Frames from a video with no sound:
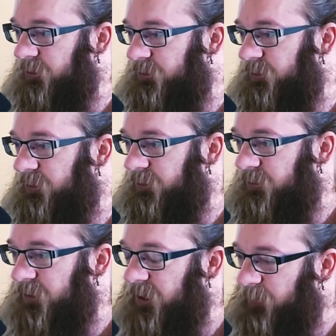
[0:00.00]
and nothing's
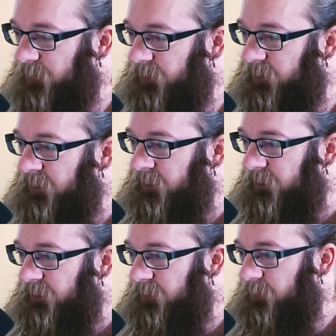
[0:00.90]
happening.
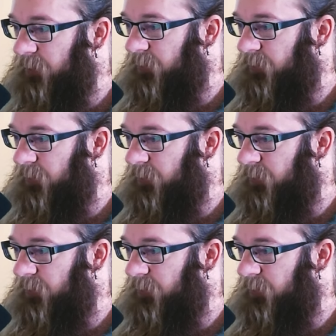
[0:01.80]
I'd probably